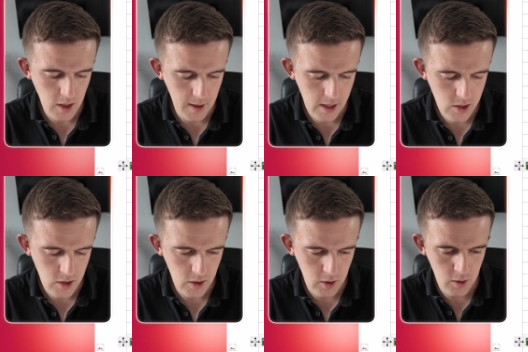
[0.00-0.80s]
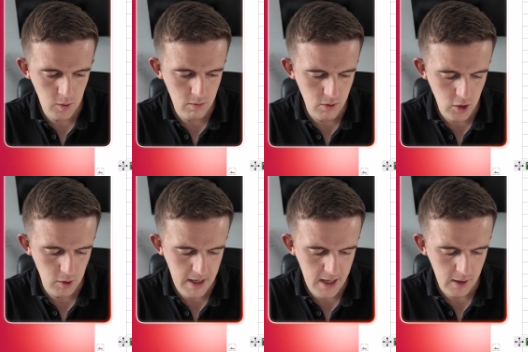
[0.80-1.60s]
going to
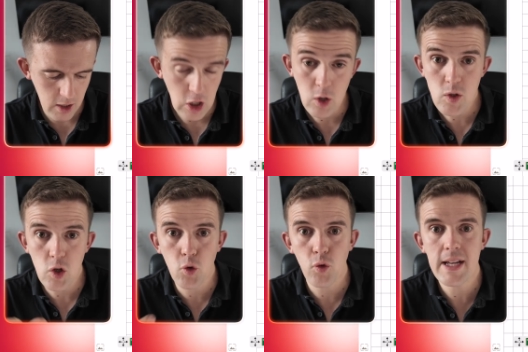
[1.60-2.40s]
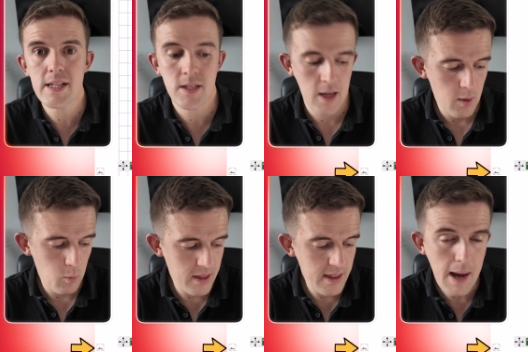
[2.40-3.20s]
zoom in. I'm going to use the grids
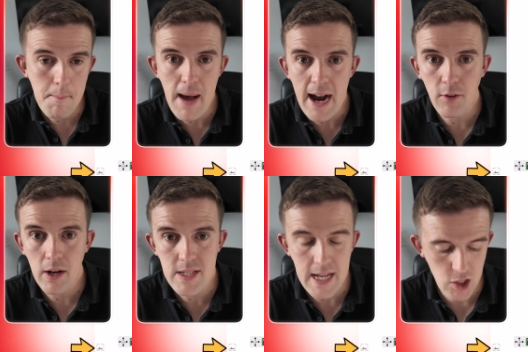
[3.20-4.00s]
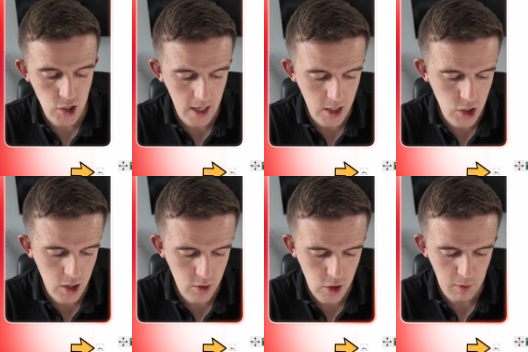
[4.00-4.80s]
within that background section that I
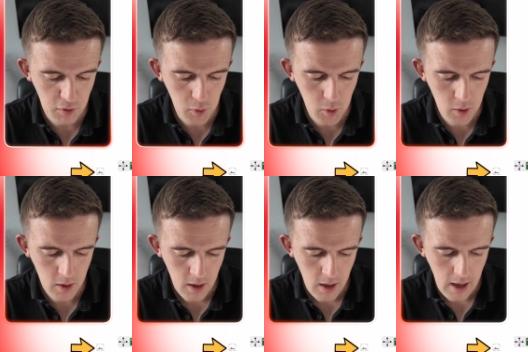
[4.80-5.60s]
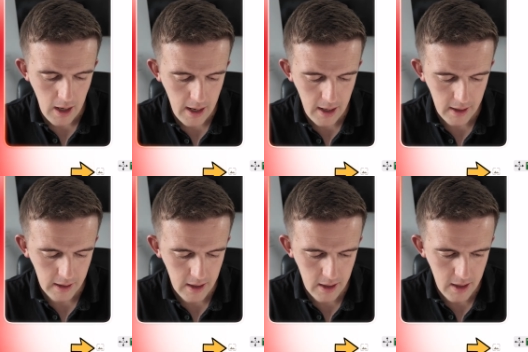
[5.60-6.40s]
showed you before, and I
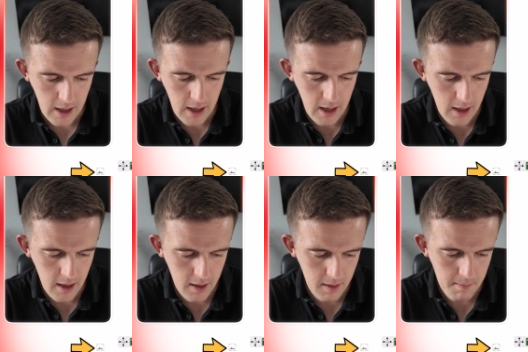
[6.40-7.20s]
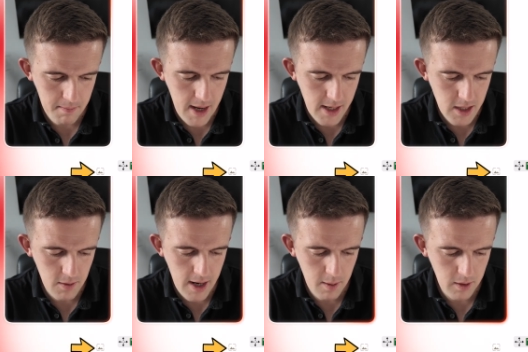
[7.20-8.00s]
can uh, mess
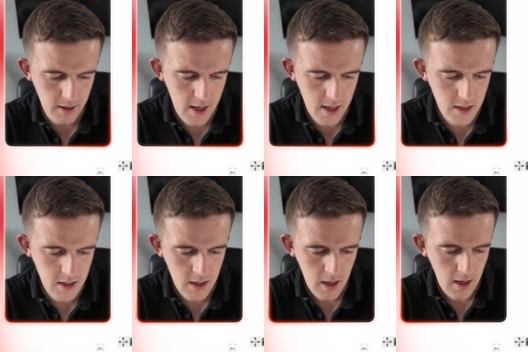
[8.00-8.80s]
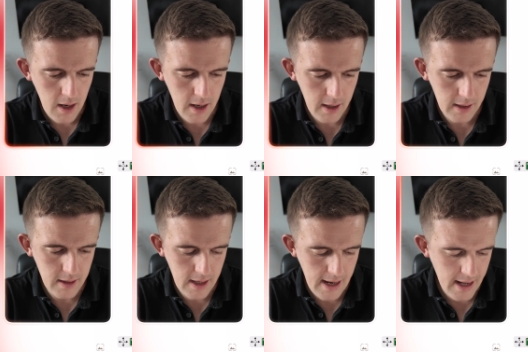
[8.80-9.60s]
around with this, and I can
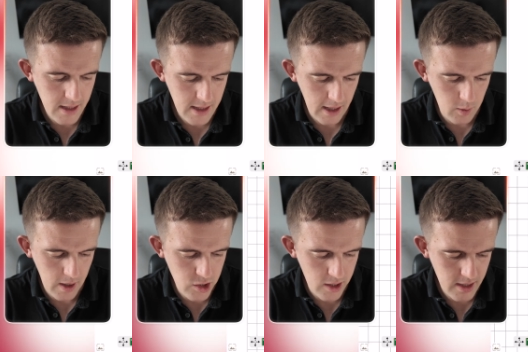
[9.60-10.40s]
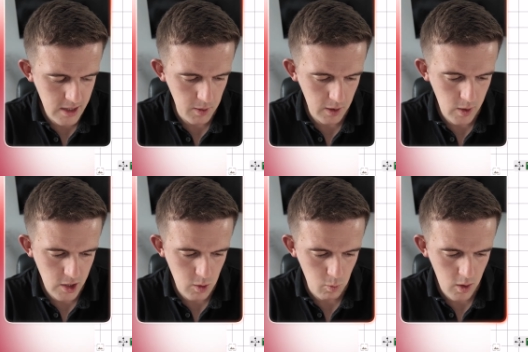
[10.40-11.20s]
then answer that question. Let's see what the question